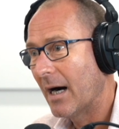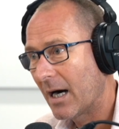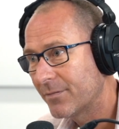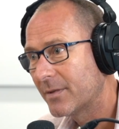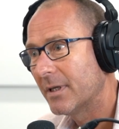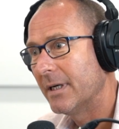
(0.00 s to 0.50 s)

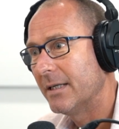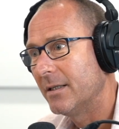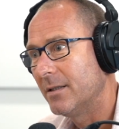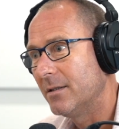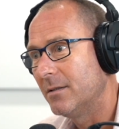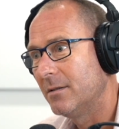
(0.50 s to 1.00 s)
after
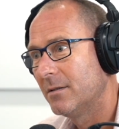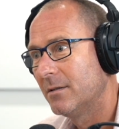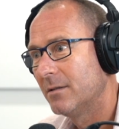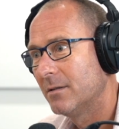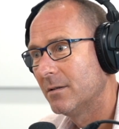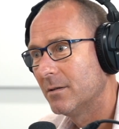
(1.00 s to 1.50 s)
any
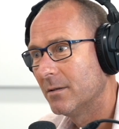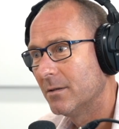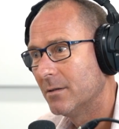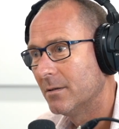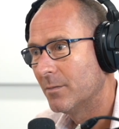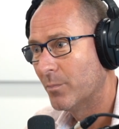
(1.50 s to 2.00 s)

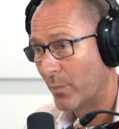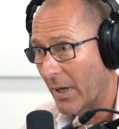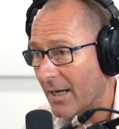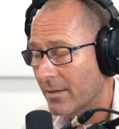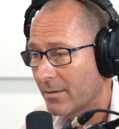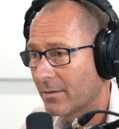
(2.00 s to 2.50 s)

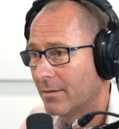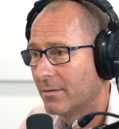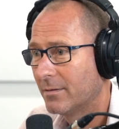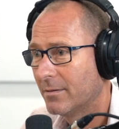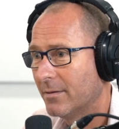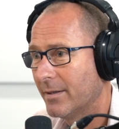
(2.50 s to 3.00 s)
bust,
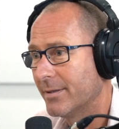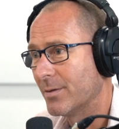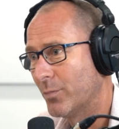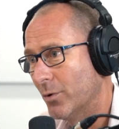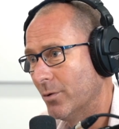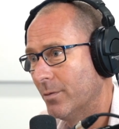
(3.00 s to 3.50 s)
there's a
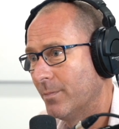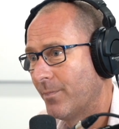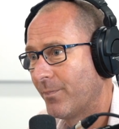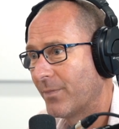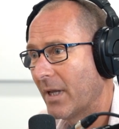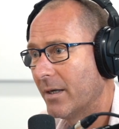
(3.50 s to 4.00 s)
boom,
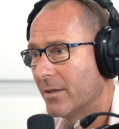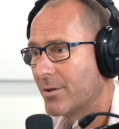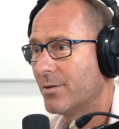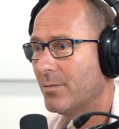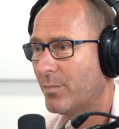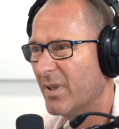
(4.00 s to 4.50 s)
mm. and it
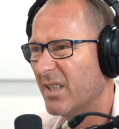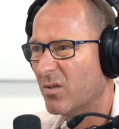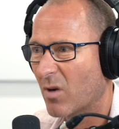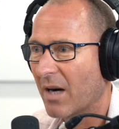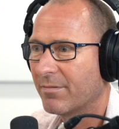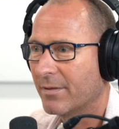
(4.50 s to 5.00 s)
should be
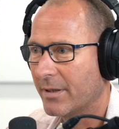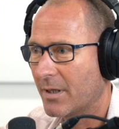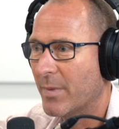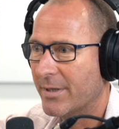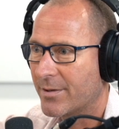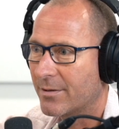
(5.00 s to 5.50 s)
roughly
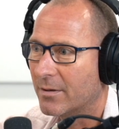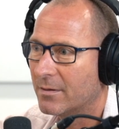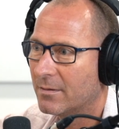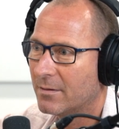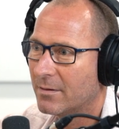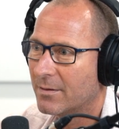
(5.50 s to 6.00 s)
commensurate.
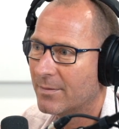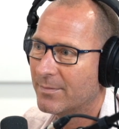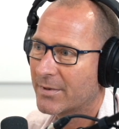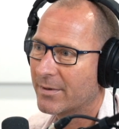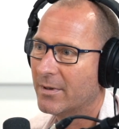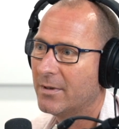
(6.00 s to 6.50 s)

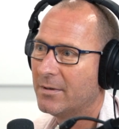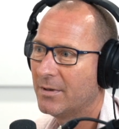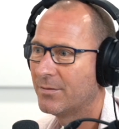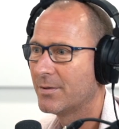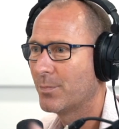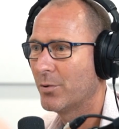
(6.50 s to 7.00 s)
So
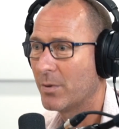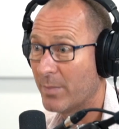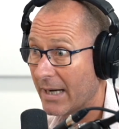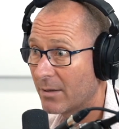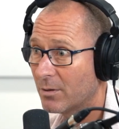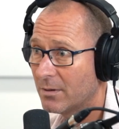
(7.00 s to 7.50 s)
if it's a pretty
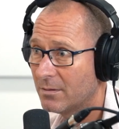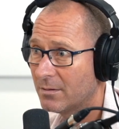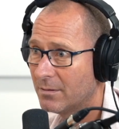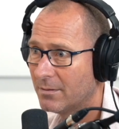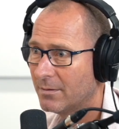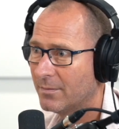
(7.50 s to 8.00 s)
bad one,
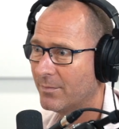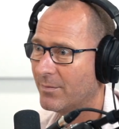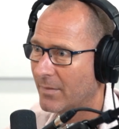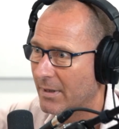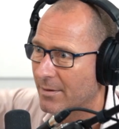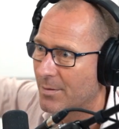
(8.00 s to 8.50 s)

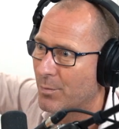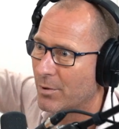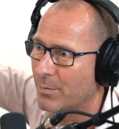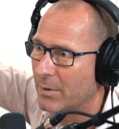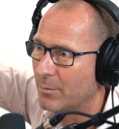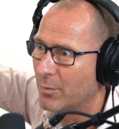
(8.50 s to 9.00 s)
then it's a
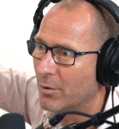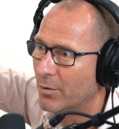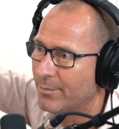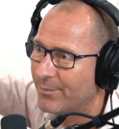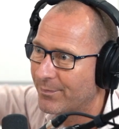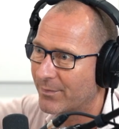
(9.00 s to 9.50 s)
pretty big boom.
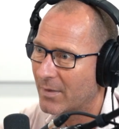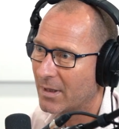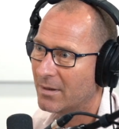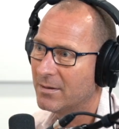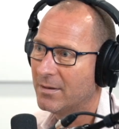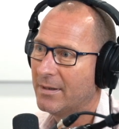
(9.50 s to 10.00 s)
Big boom,
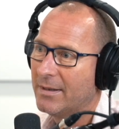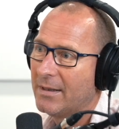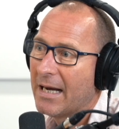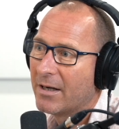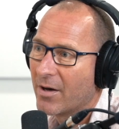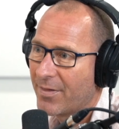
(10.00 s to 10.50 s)
yeah. Yeah,
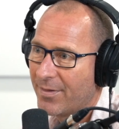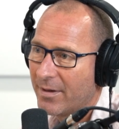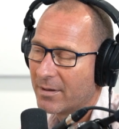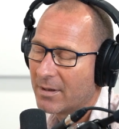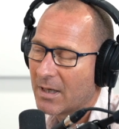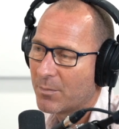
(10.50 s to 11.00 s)
and I
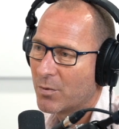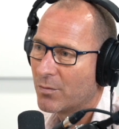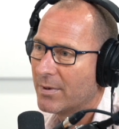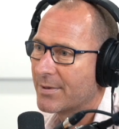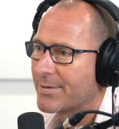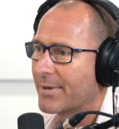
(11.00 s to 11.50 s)
think coupled
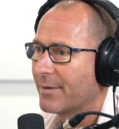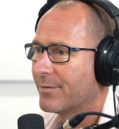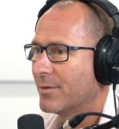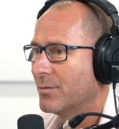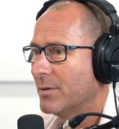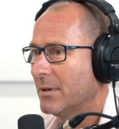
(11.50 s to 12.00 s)
with the stuff
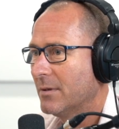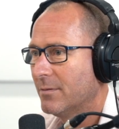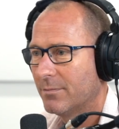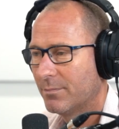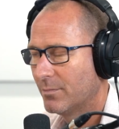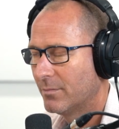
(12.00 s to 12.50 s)
that we've